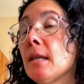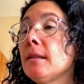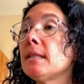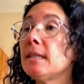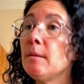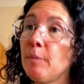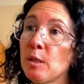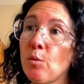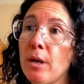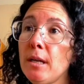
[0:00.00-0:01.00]
The simplest
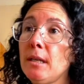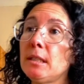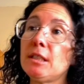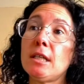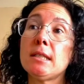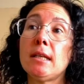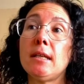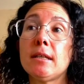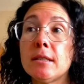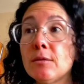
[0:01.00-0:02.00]
way is just an
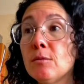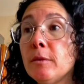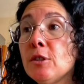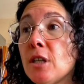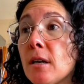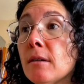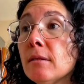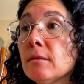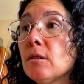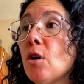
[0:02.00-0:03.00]
executable jar,
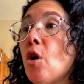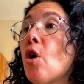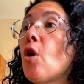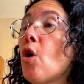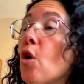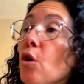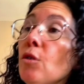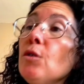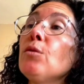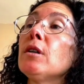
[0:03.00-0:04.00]
or
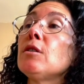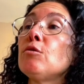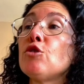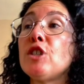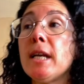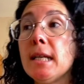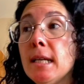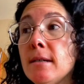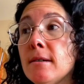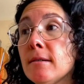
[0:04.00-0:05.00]
you can use
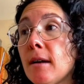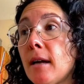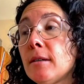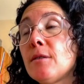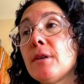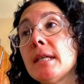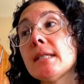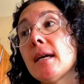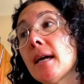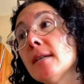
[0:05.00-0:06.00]
JLink and create
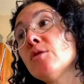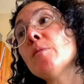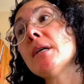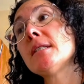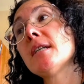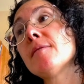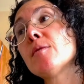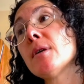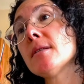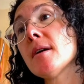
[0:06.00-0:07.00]
a customized Java
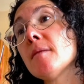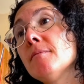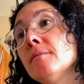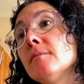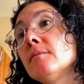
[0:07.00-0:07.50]
runtime.